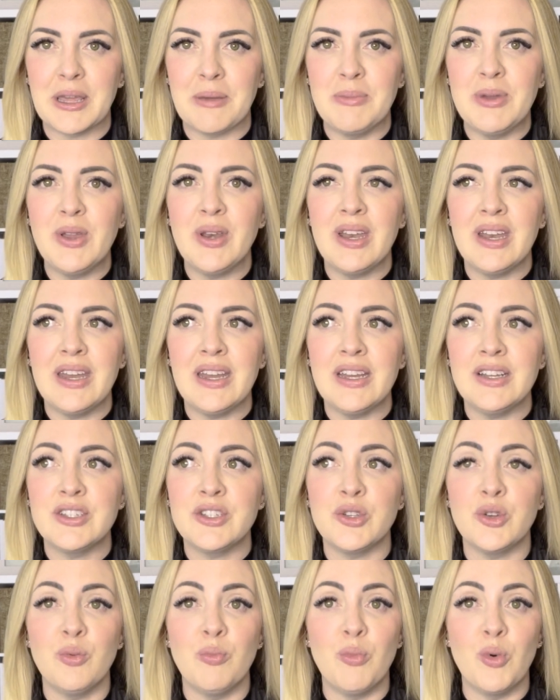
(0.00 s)
community
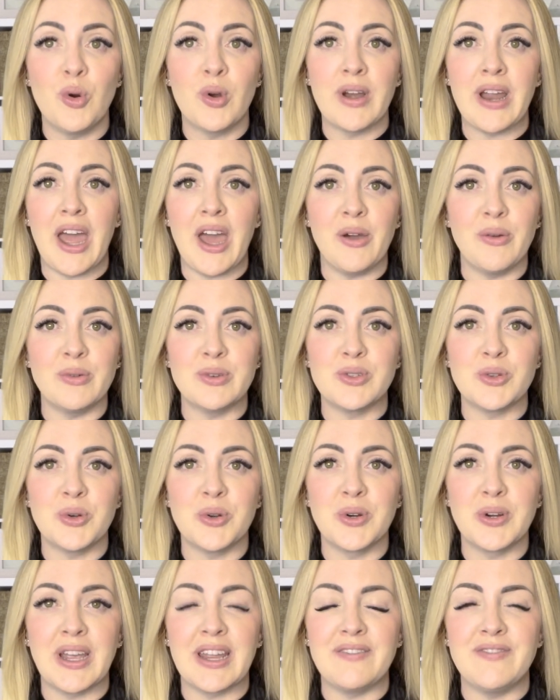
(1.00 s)
to more
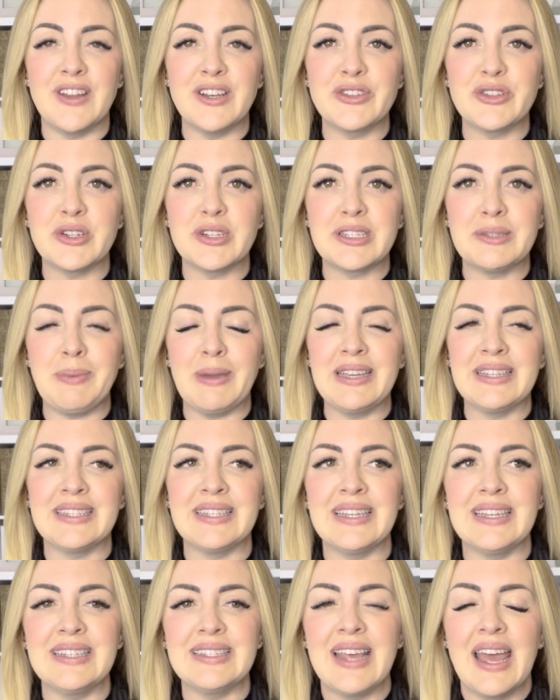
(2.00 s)
outdoor adventure
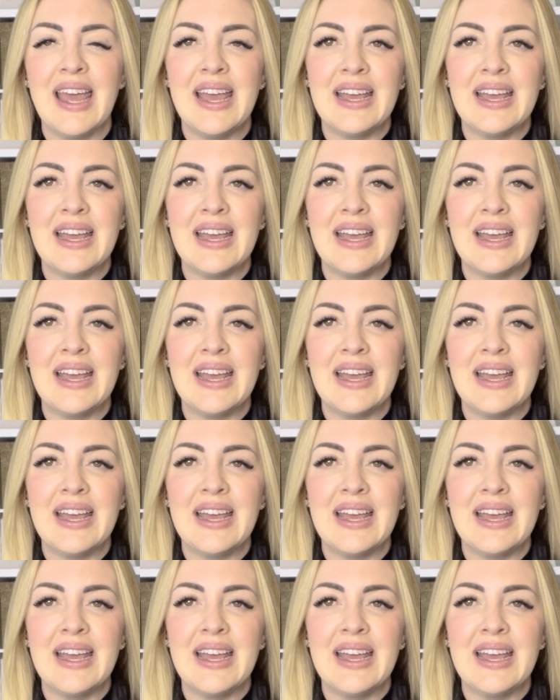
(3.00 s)
spaces.